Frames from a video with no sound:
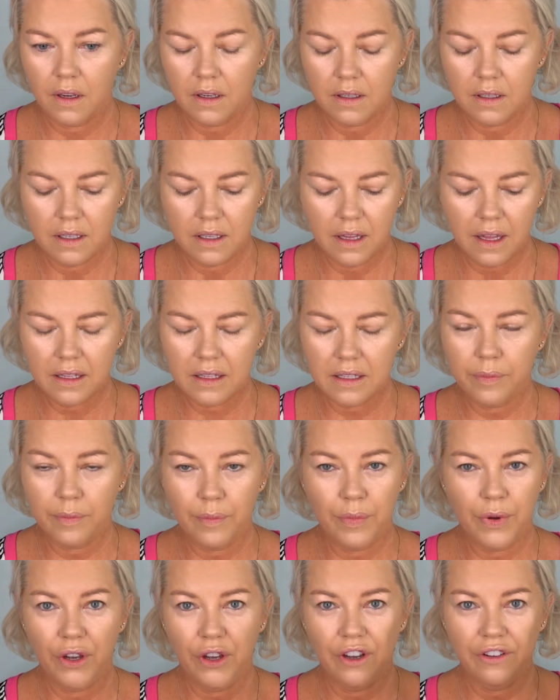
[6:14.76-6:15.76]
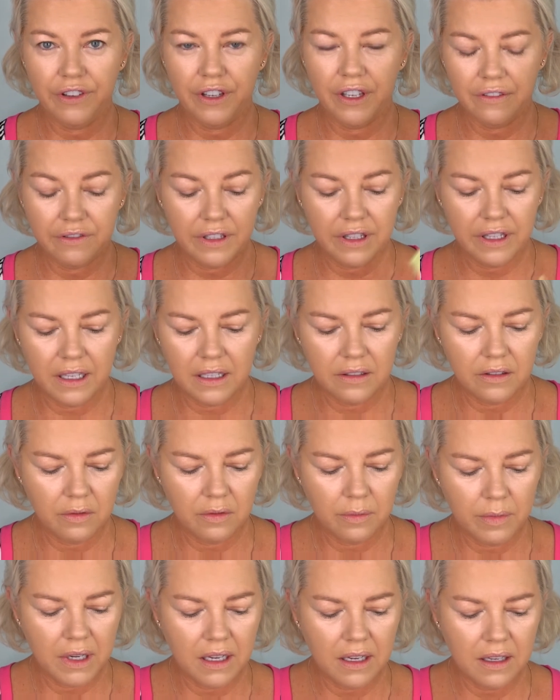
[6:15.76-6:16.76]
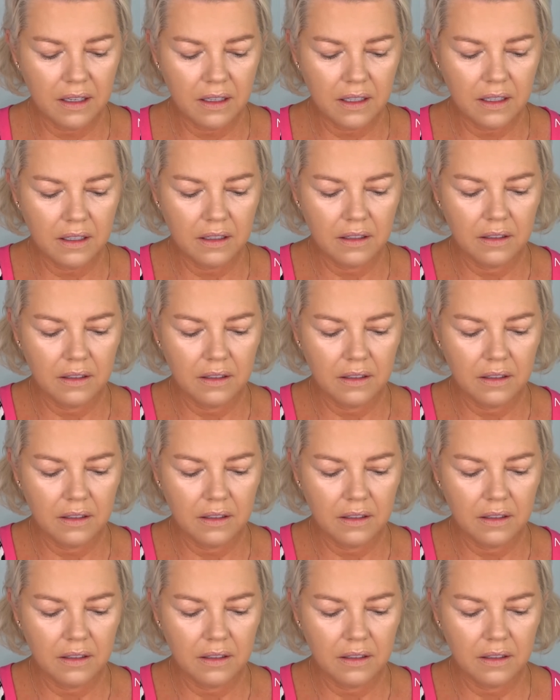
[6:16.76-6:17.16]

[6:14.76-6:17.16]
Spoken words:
So that's perfect for that little mark.